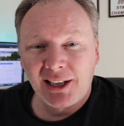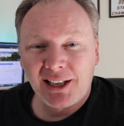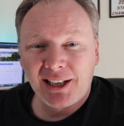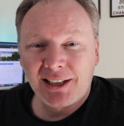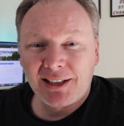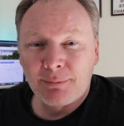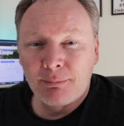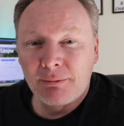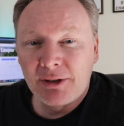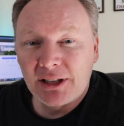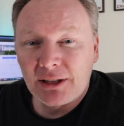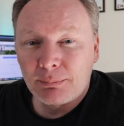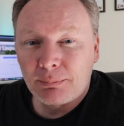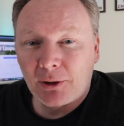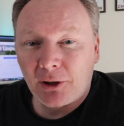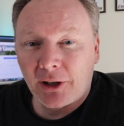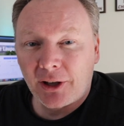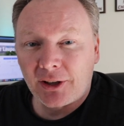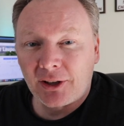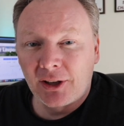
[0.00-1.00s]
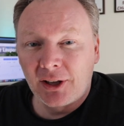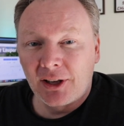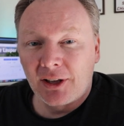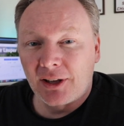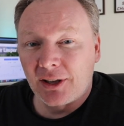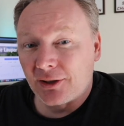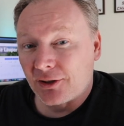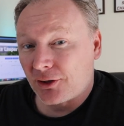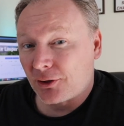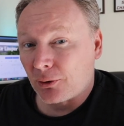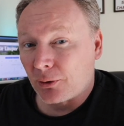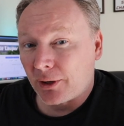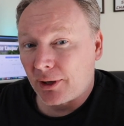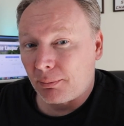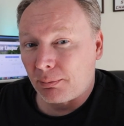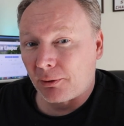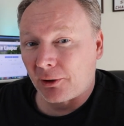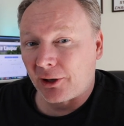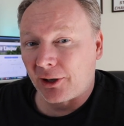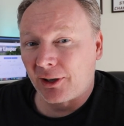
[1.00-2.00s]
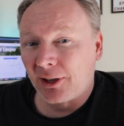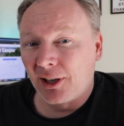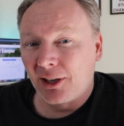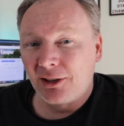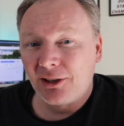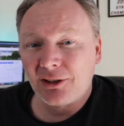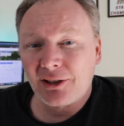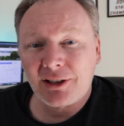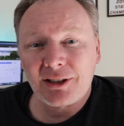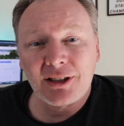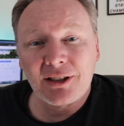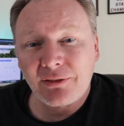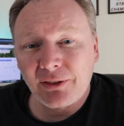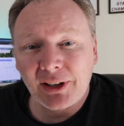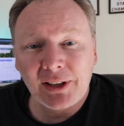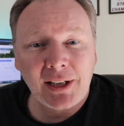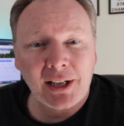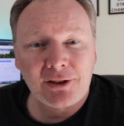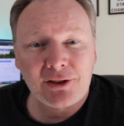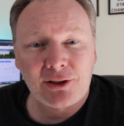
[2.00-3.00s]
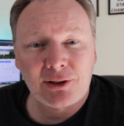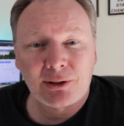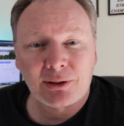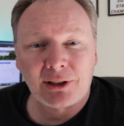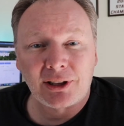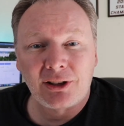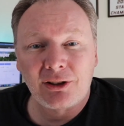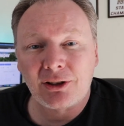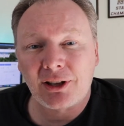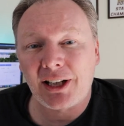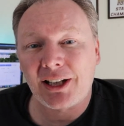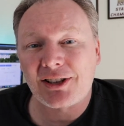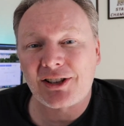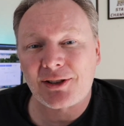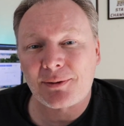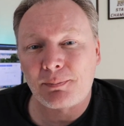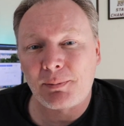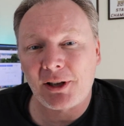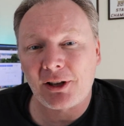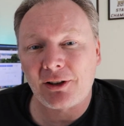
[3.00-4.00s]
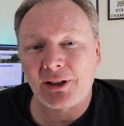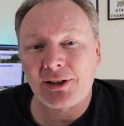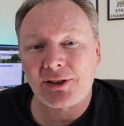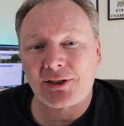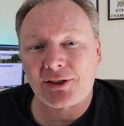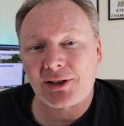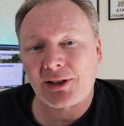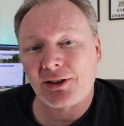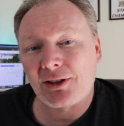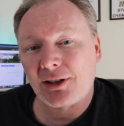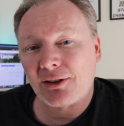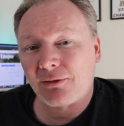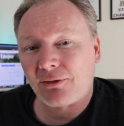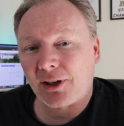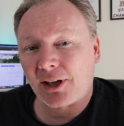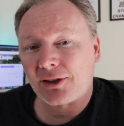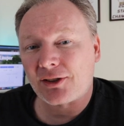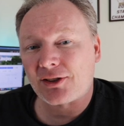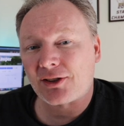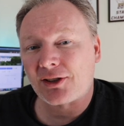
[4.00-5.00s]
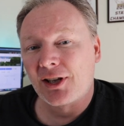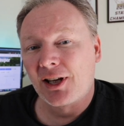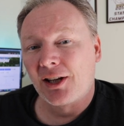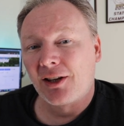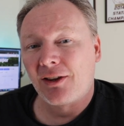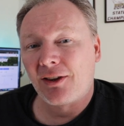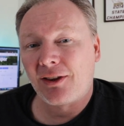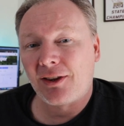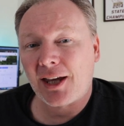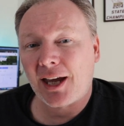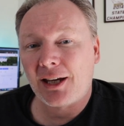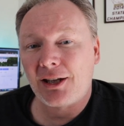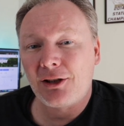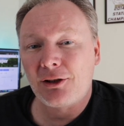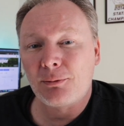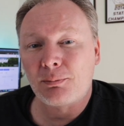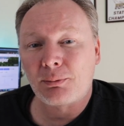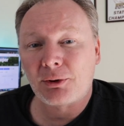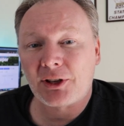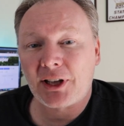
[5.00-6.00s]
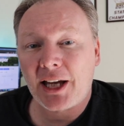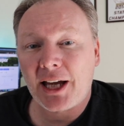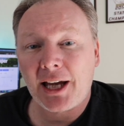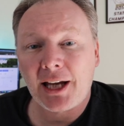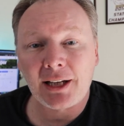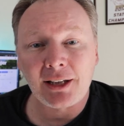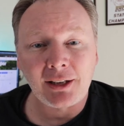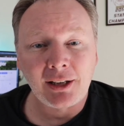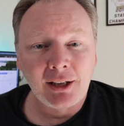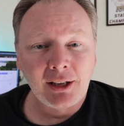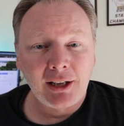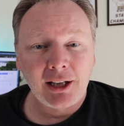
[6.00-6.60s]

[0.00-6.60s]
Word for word: In the middle part, in the story part, you're living that story. You're experiencing the events that you planned